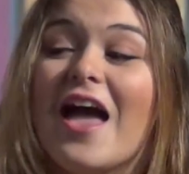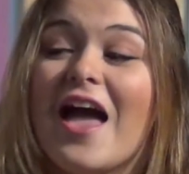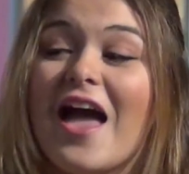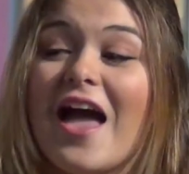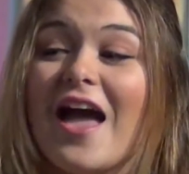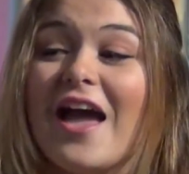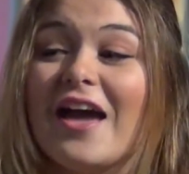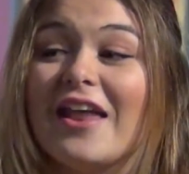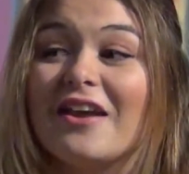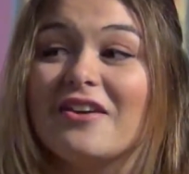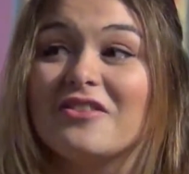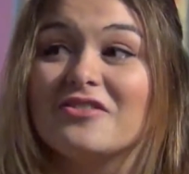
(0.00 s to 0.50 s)

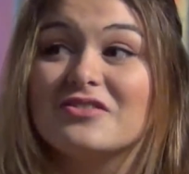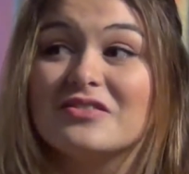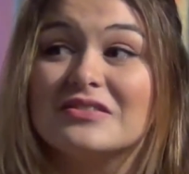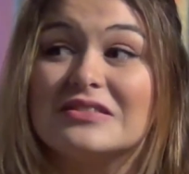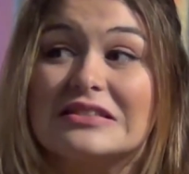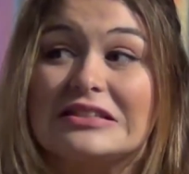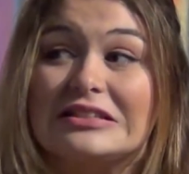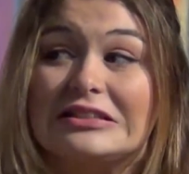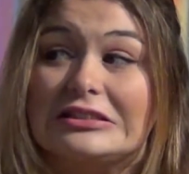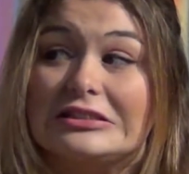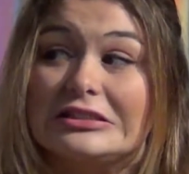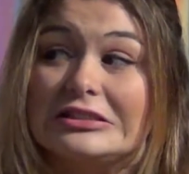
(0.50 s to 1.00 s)
And I was
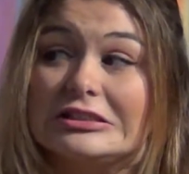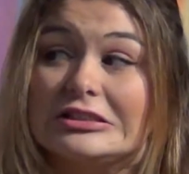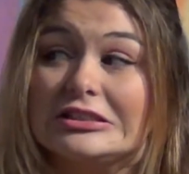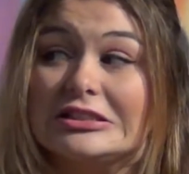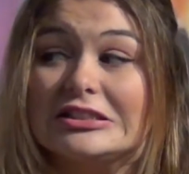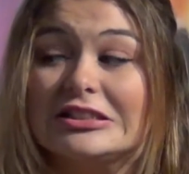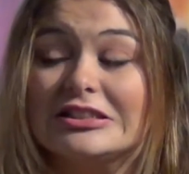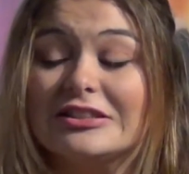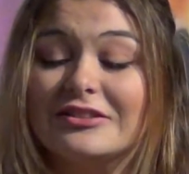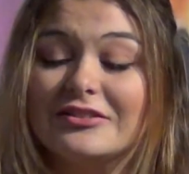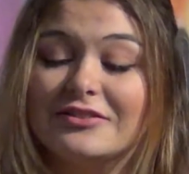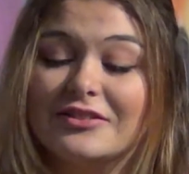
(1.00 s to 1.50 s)
just like,
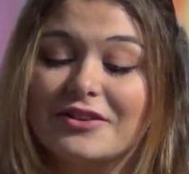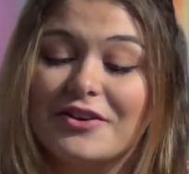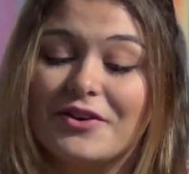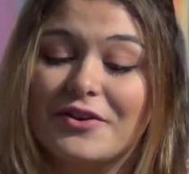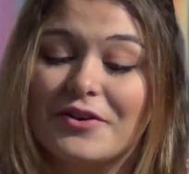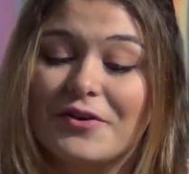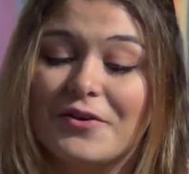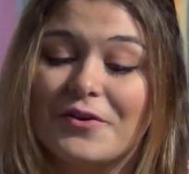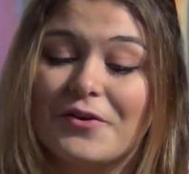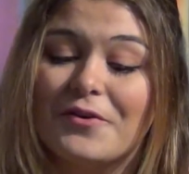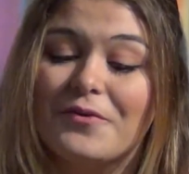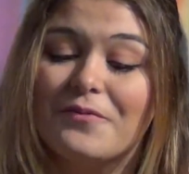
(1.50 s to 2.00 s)
oh, I don't
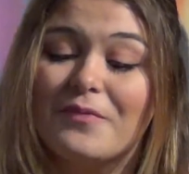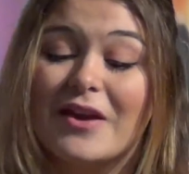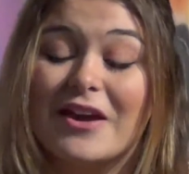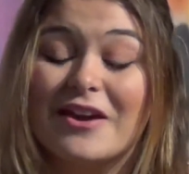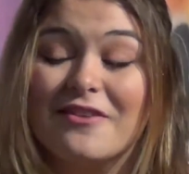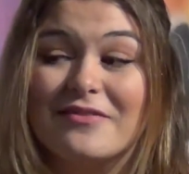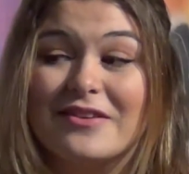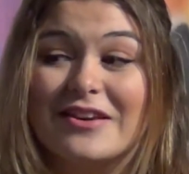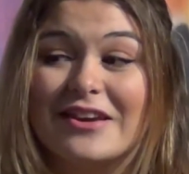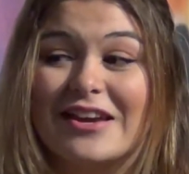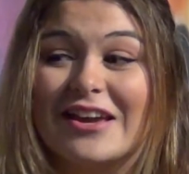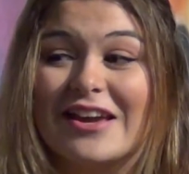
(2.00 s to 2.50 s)
know,
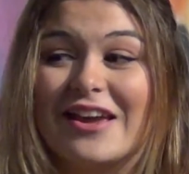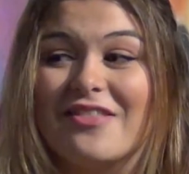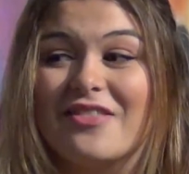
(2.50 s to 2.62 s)
maybe.